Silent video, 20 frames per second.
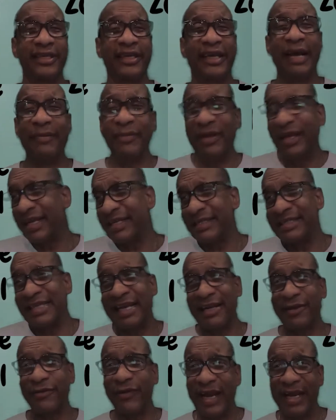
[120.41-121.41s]
I mean, isn't
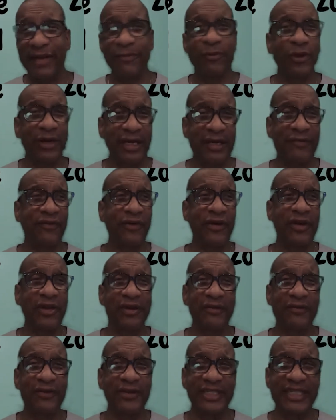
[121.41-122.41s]
that great working for a
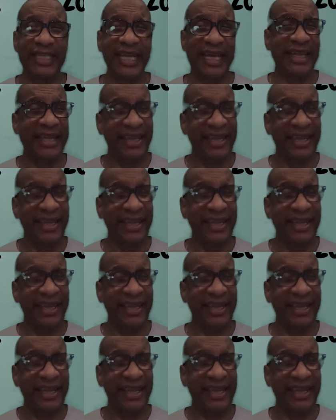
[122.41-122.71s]
university that